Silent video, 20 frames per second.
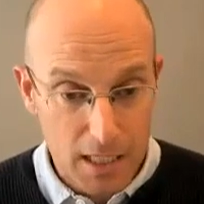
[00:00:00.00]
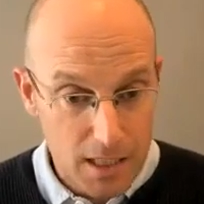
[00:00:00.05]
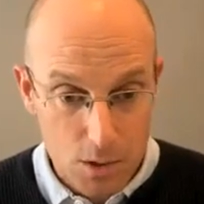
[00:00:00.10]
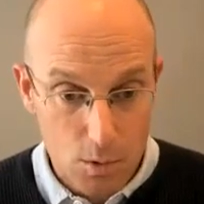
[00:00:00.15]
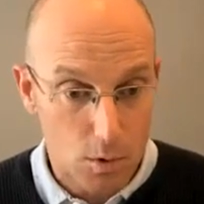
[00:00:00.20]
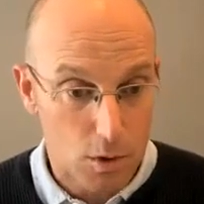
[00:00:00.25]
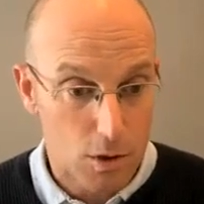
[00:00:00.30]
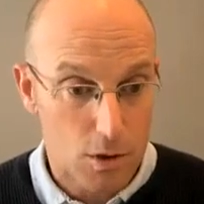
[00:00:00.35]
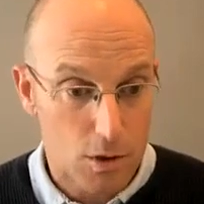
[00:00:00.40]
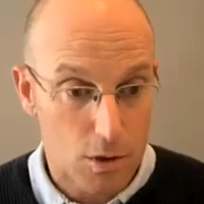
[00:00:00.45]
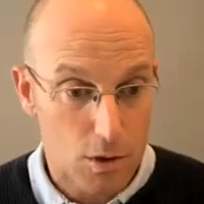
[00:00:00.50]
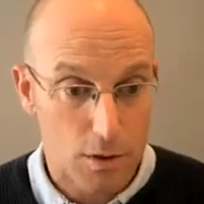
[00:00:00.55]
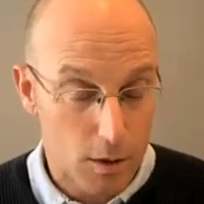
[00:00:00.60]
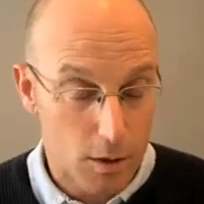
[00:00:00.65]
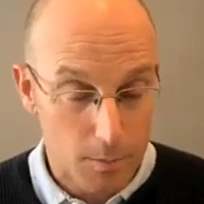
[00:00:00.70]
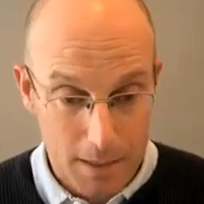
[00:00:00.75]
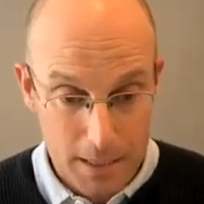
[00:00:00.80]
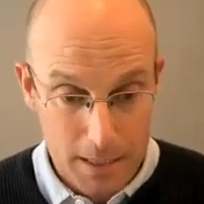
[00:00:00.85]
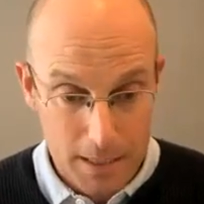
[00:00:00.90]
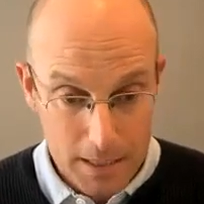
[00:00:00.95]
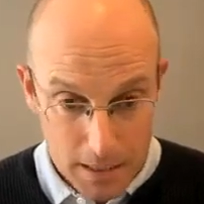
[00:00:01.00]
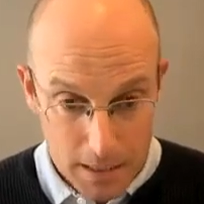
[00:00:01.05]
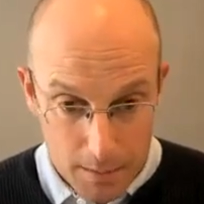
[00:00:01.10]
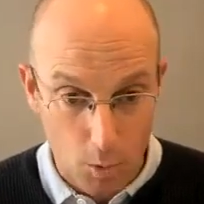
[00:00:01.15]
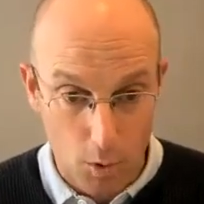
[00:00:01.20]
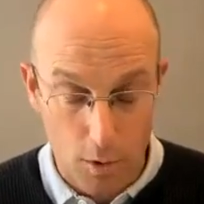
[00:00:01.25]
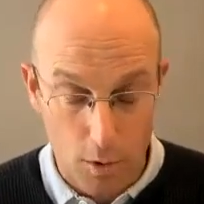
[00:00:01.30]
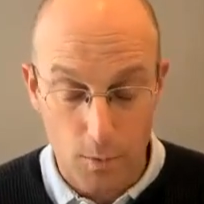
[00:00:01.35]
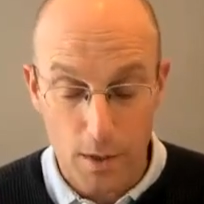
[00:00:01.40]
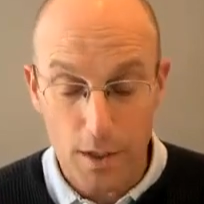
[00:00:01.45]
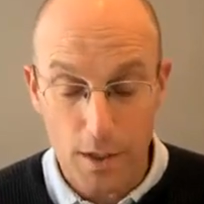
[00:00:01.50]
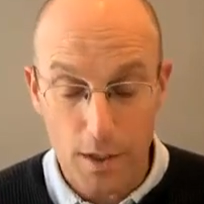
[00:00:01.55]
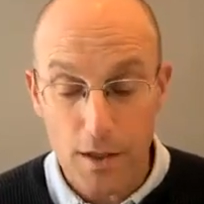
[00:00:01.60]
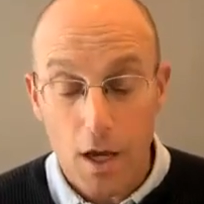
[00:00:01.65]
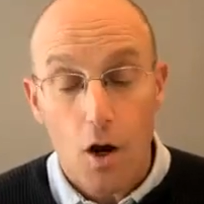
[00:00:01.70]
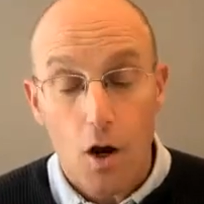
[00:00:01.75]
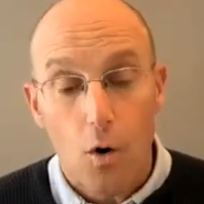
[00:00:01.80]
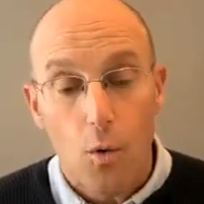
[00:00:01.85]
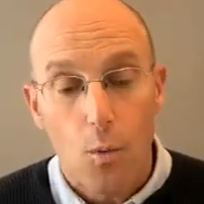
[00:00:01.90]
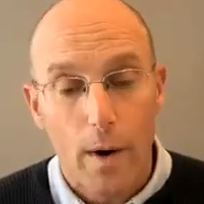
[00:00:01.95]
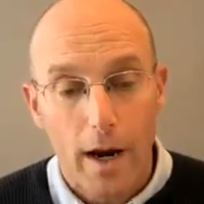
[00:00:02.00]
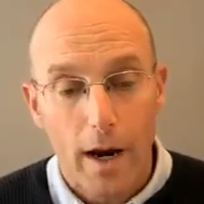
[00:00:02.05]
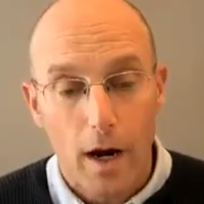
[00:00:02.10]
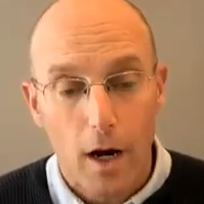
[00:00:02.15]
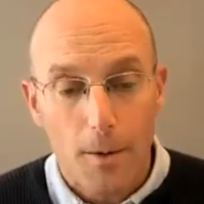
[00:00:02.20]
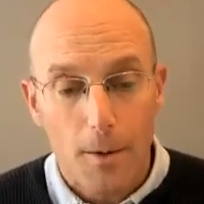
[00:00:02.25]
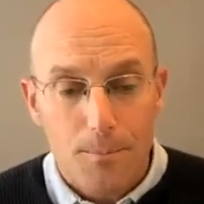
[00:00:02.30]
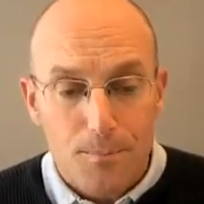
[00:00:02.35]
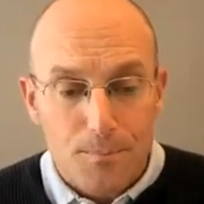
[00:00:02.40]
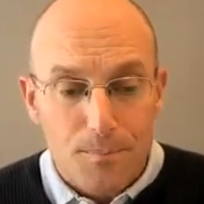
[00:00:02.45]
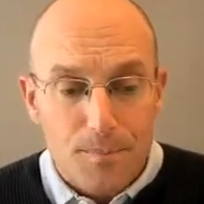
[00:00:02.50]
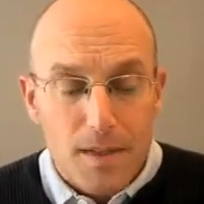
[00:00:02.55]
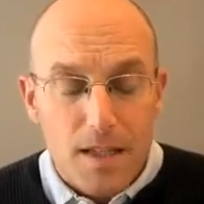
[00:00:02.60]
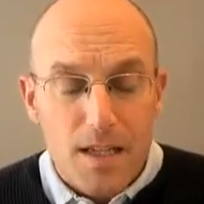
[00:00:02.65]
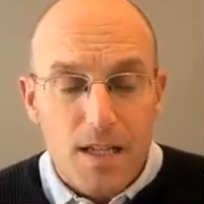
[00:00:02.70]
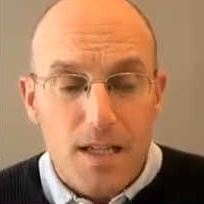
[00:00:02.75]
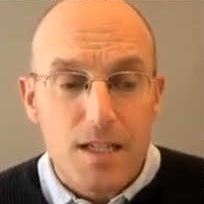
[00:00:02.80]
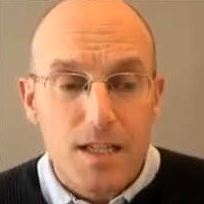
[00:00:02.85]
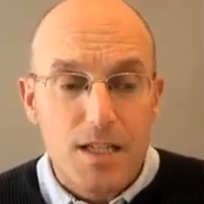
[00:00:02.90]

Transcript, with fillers: genetic disorder that you're basically born with where